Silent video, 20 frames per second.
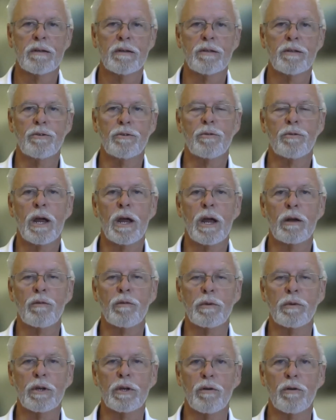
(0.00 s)
Ukraine will
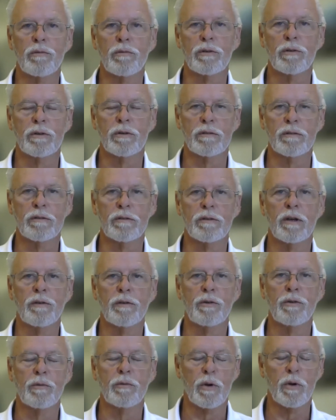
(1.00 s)
be over in a
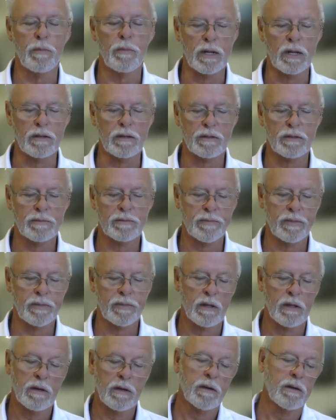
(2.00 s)
few more months.
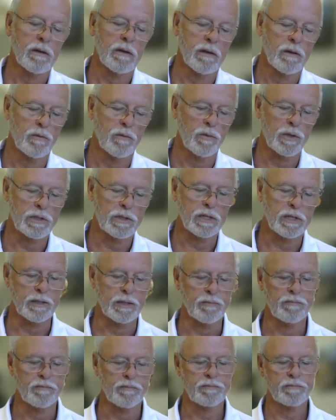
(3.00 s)
We'll
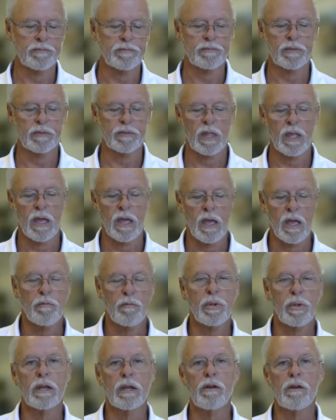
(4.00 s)
see.
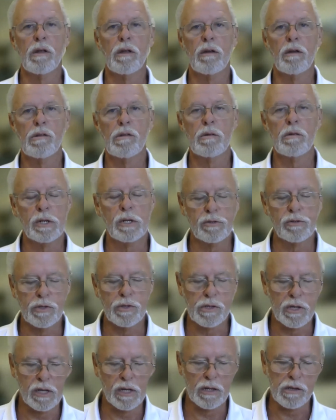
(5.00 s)
But here's some
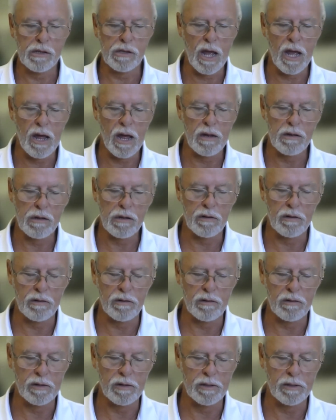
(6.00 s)
interesting stats here.